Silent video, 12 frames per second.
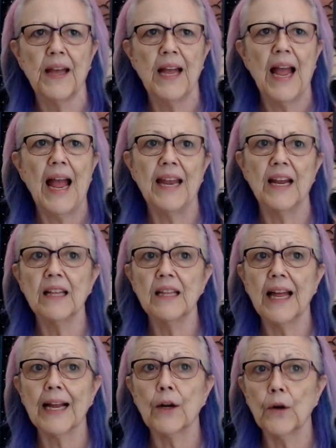and
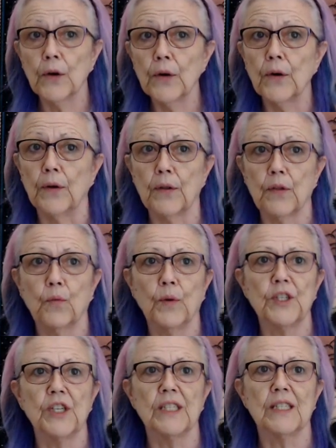unlike earth,
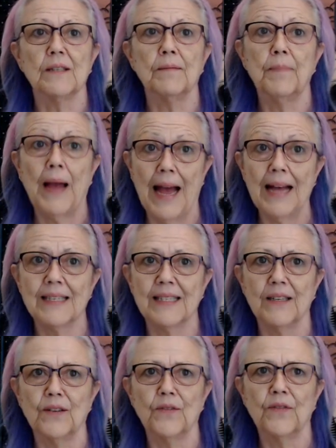which is
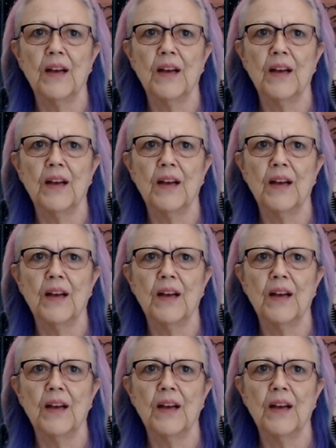passive,